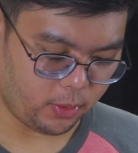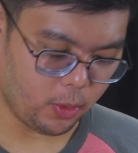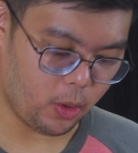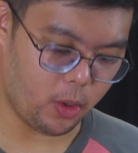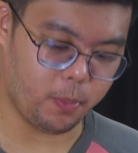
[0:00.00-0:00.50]

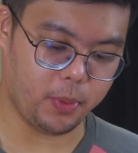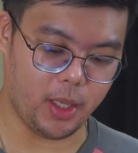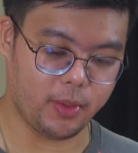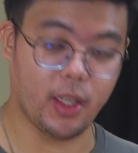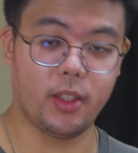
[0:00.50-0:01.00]
your
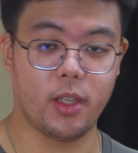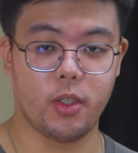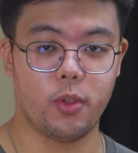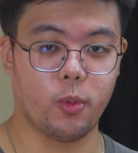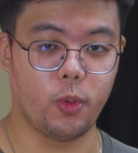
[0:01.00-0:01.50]
plug that
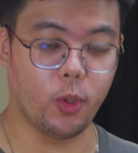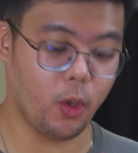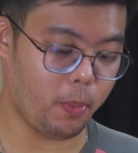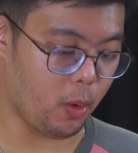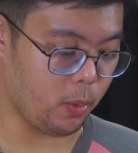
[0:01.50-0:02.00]
attaches to your
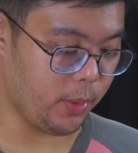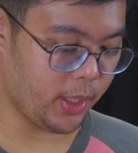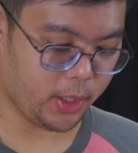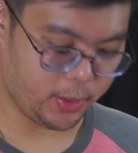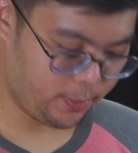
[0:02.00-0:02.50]
power brick.